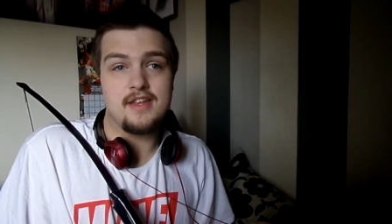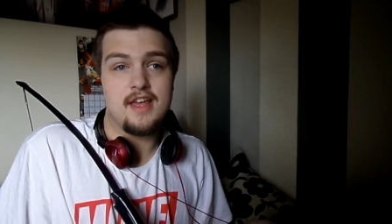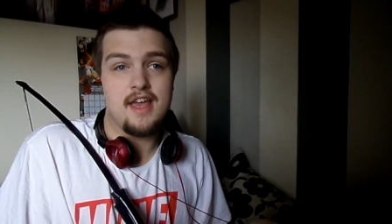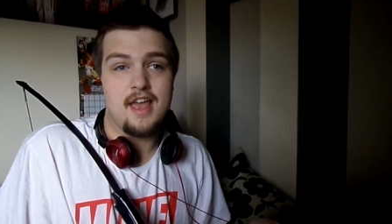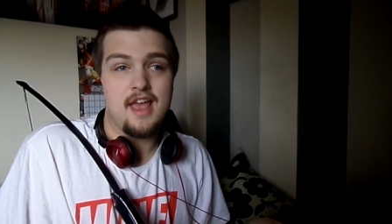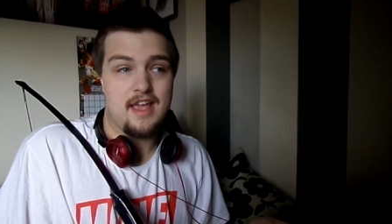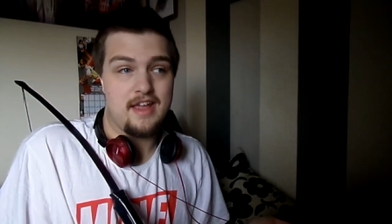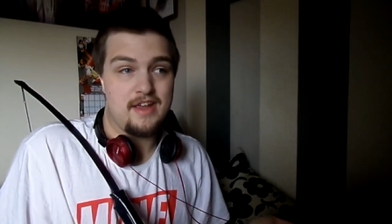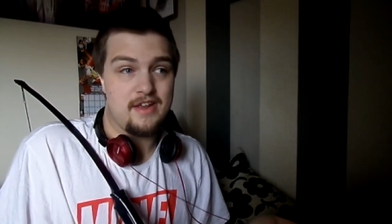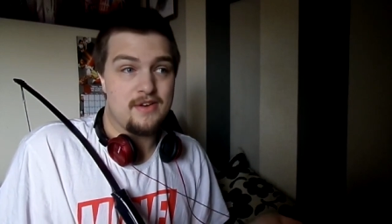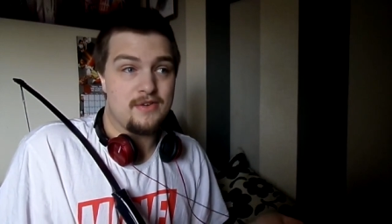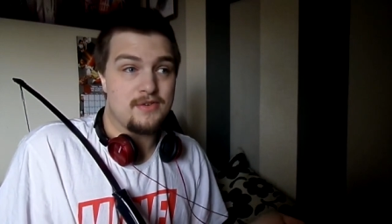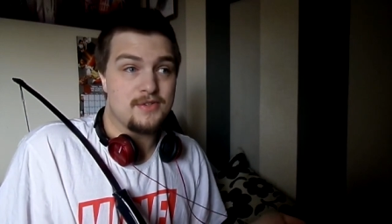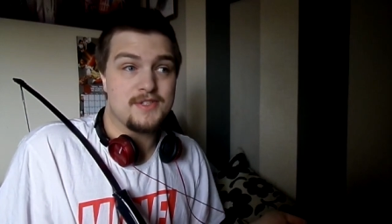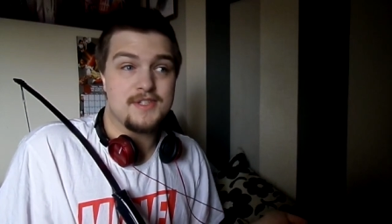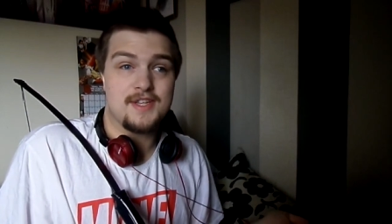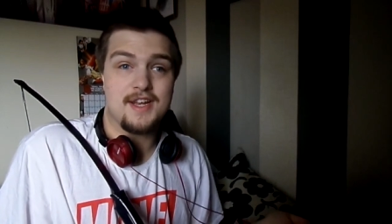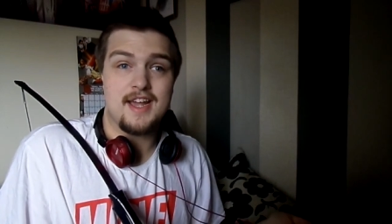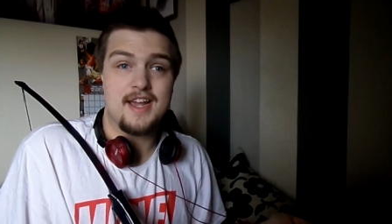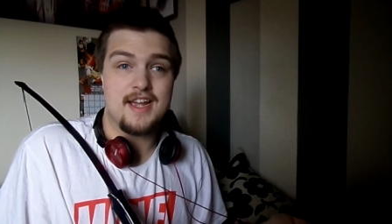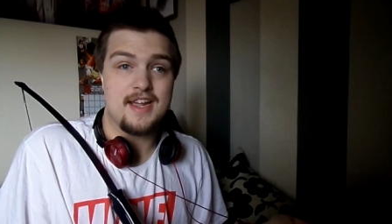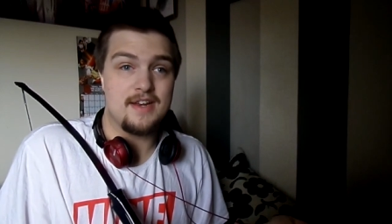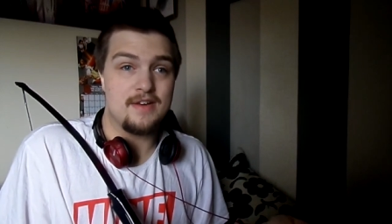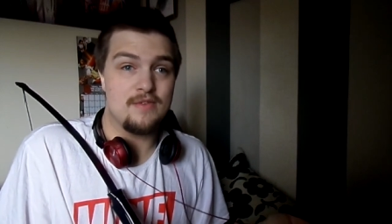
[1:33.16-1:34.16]
you know,
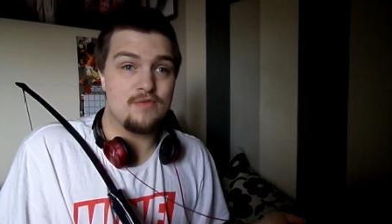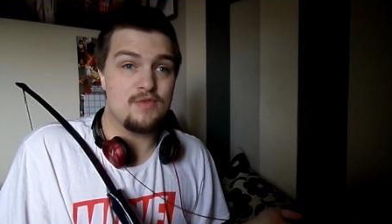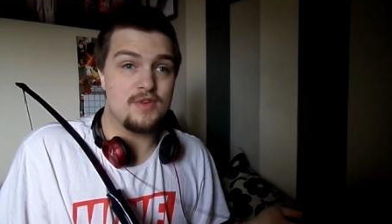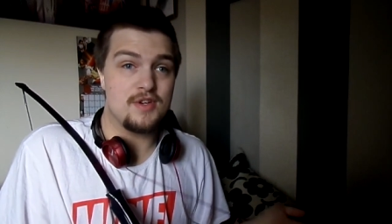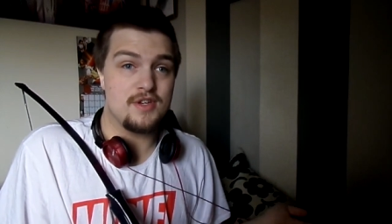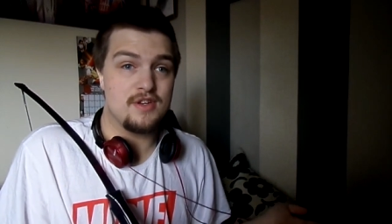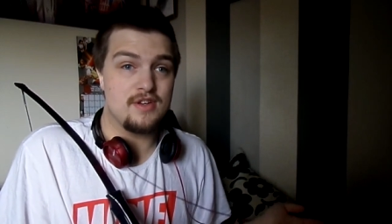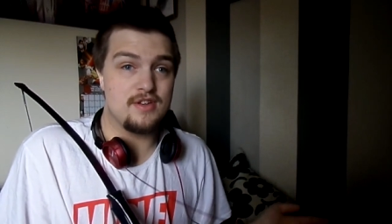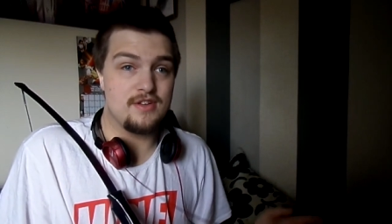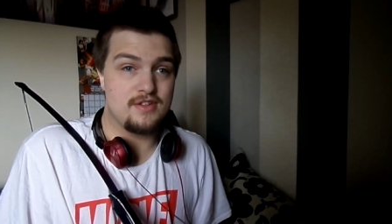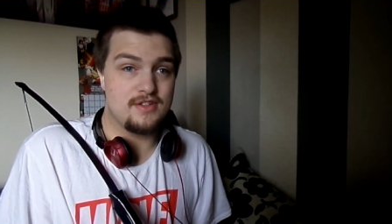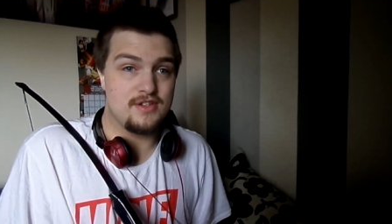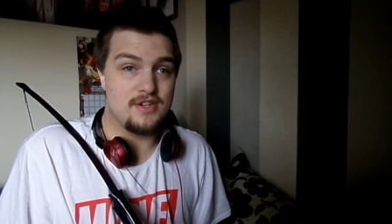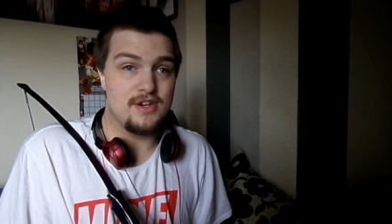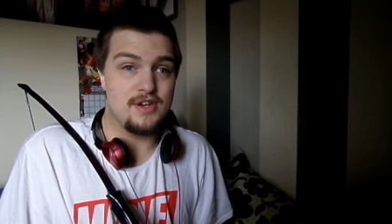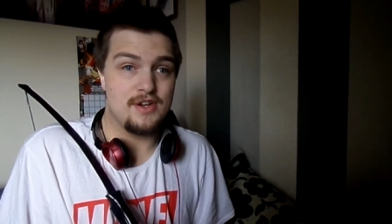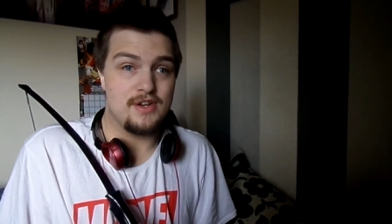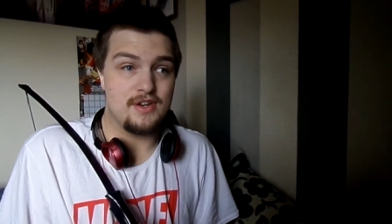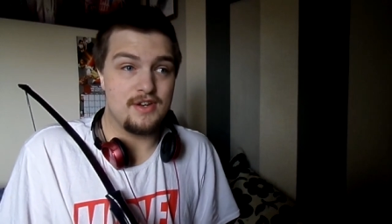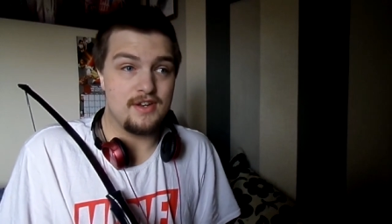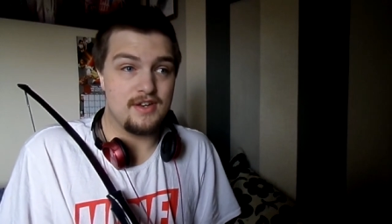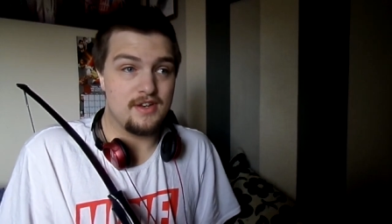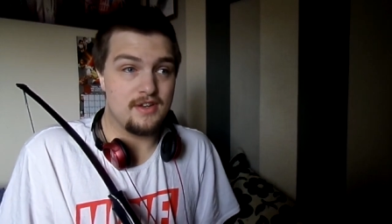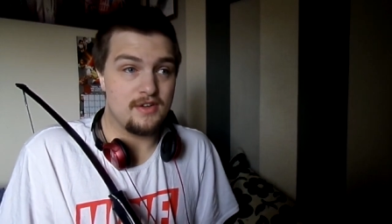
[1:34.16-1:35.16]
slide and
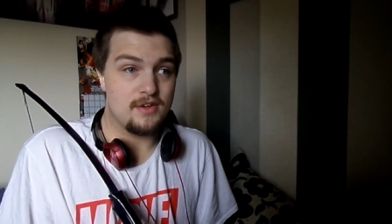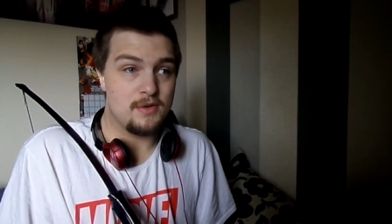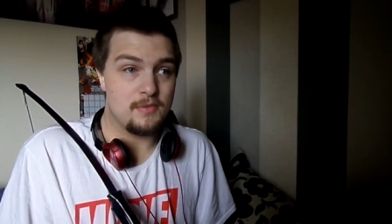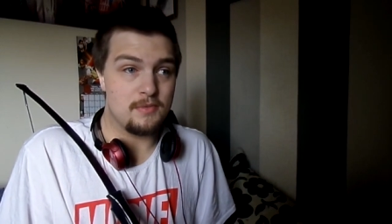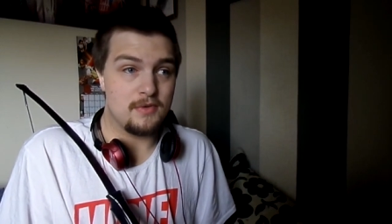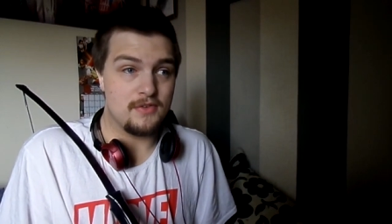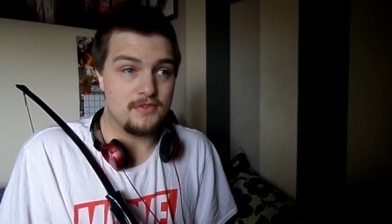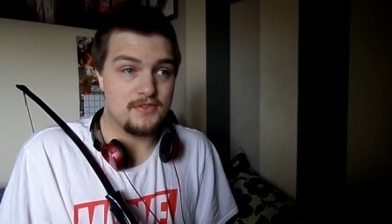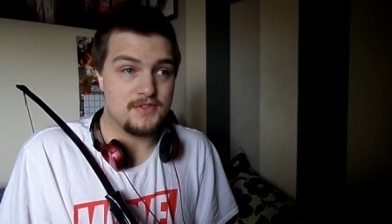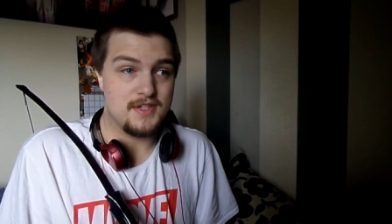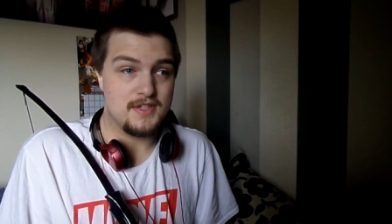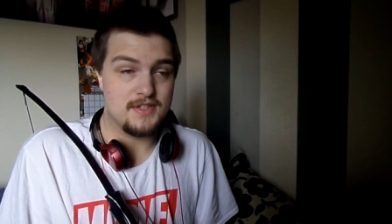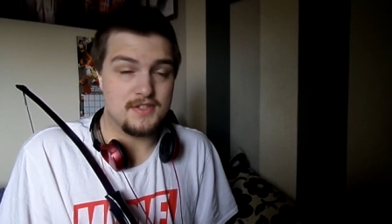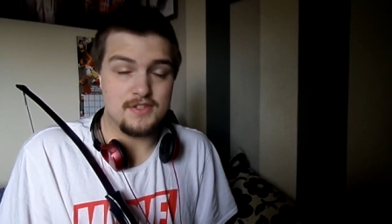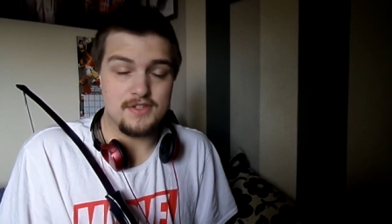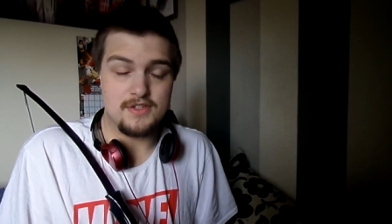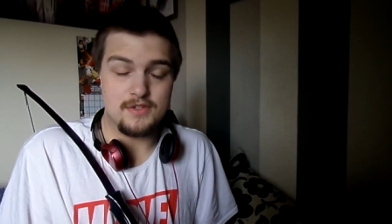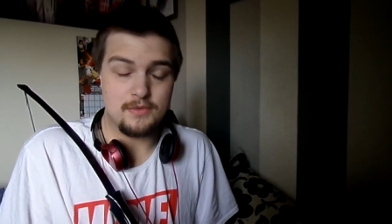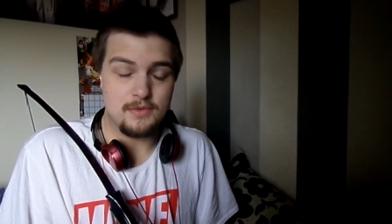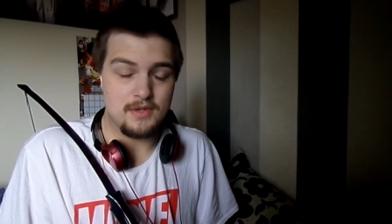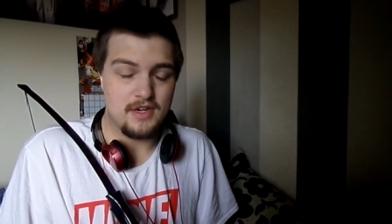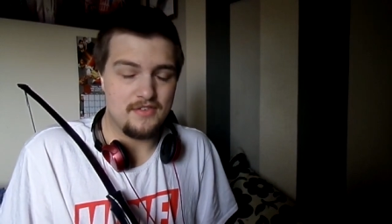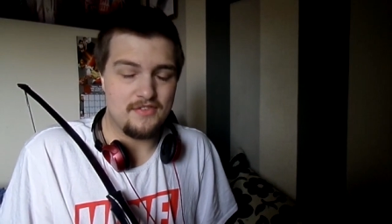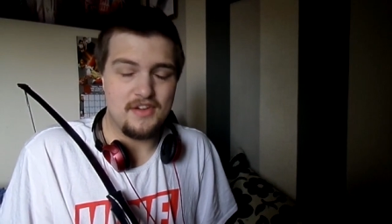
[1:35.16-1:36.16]
return in a couple of seasons or
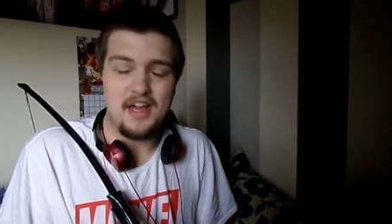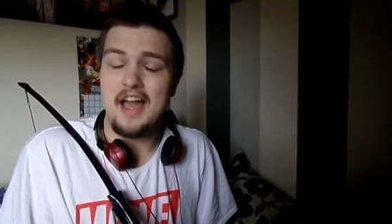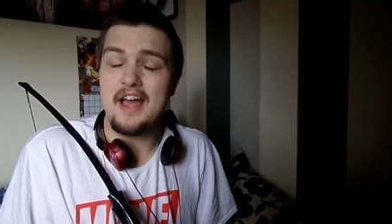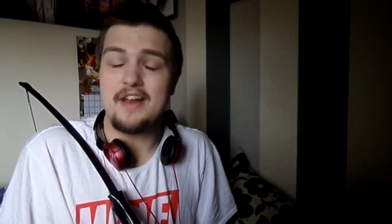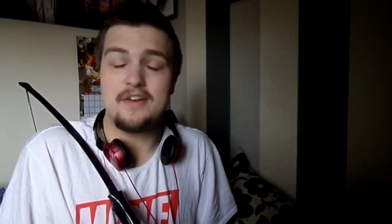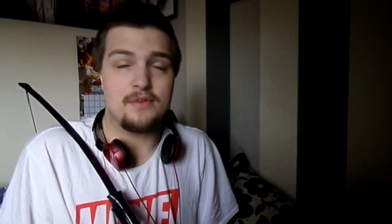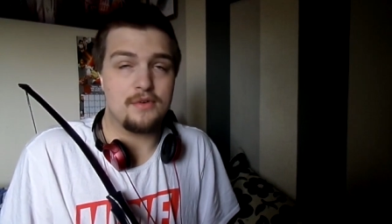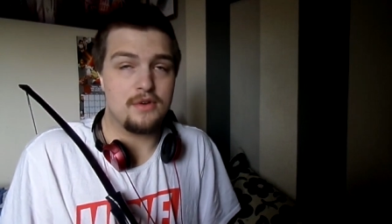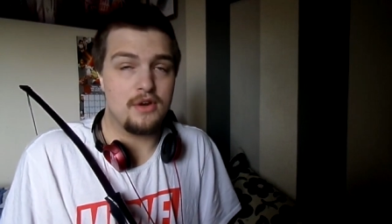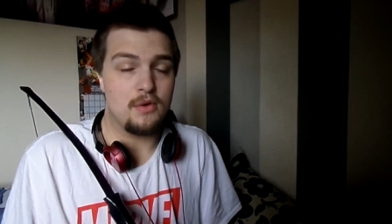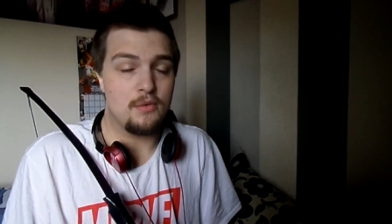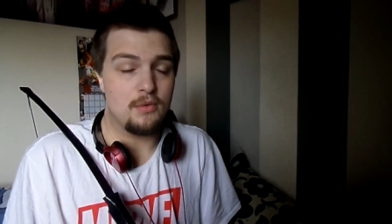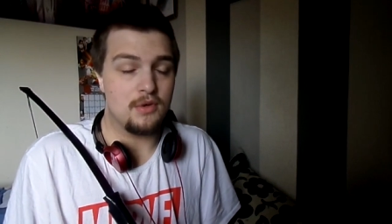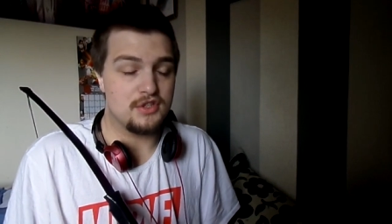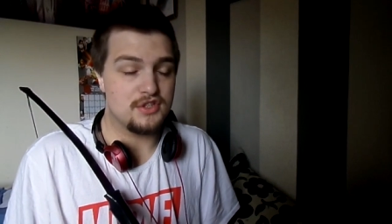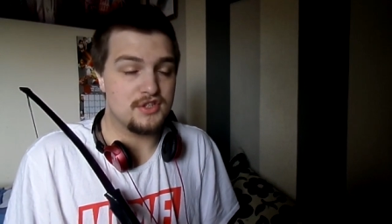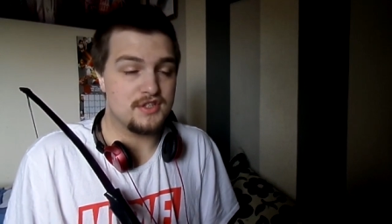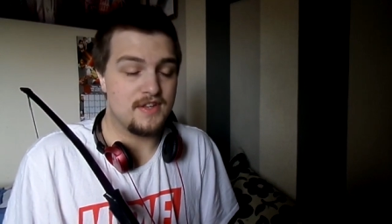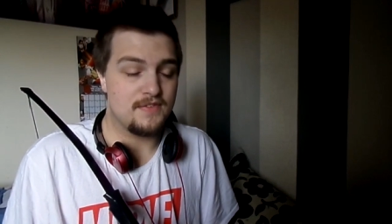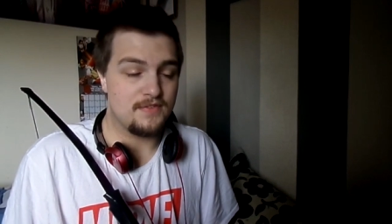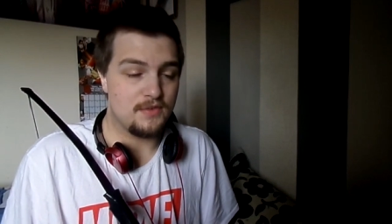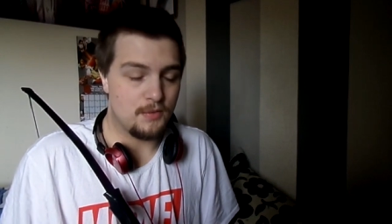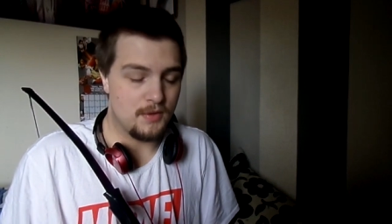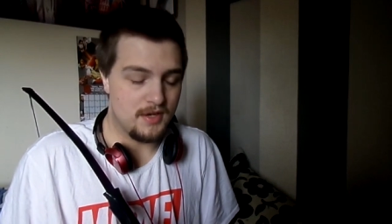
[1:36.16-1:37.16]
whatever. I don't know, we'll just
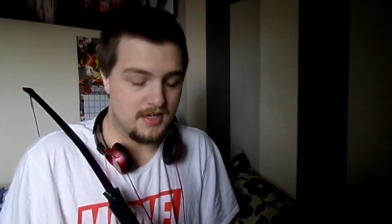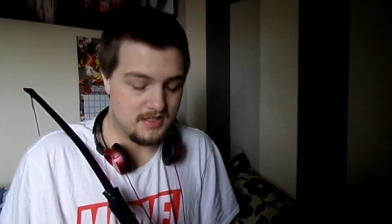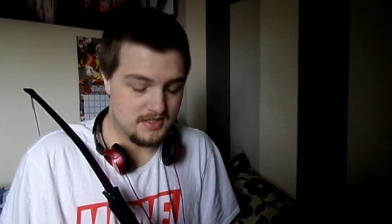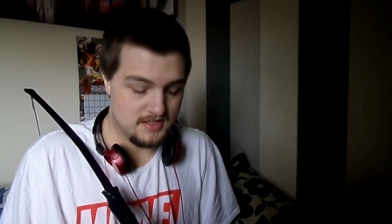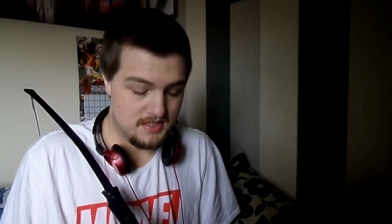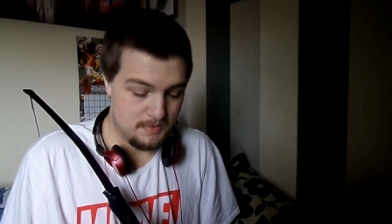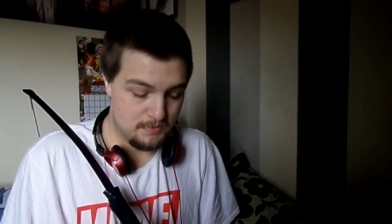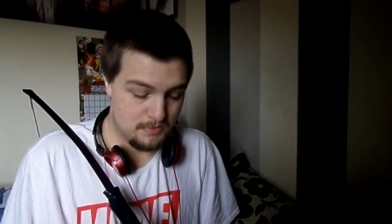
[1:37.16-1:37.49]
have to wait and see.